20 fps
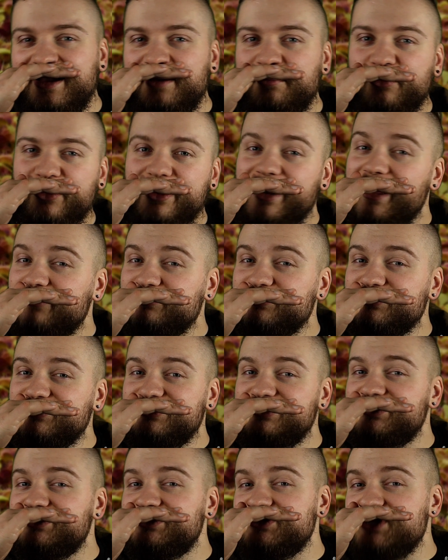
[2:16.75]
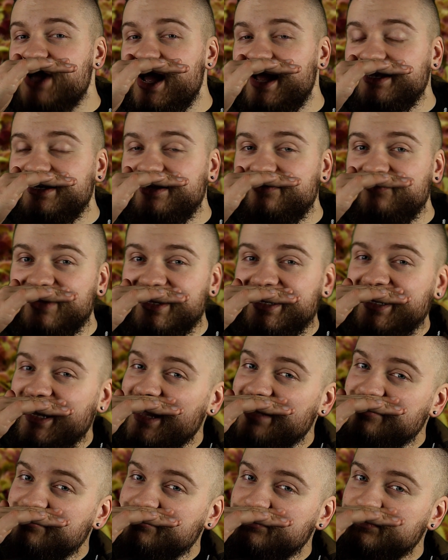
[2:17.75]
pronounce scientific
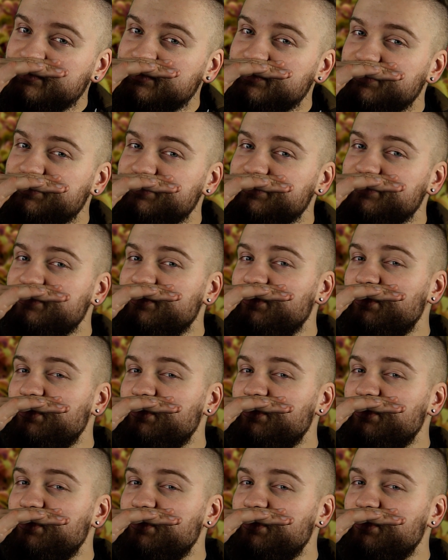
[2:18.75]
names